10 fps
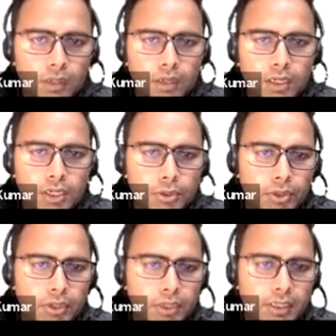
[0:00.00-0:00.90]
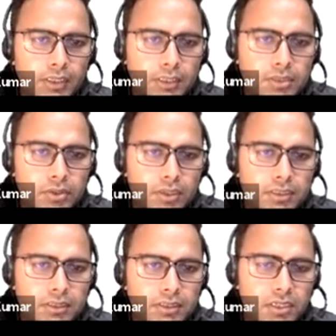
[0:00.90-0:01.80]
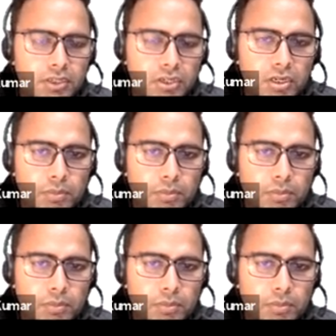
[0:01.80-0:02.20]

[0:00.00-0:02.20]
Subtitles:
A toy like this, okay, circular